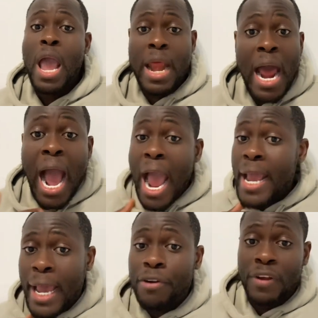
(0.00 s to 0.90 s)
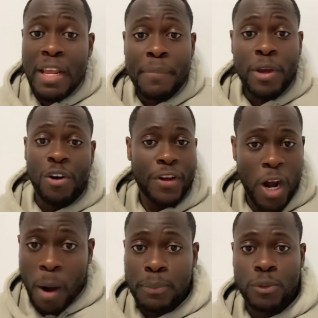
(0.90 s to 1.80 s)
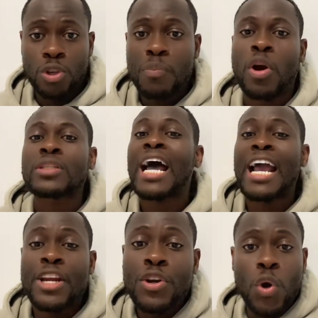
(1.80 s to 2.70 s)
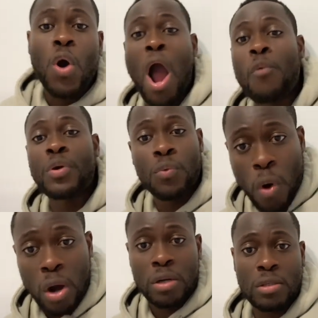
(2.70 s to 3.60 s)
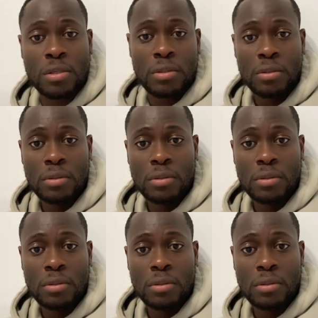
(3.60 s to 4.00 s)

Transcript: And I can really be of help to you because I know how it works.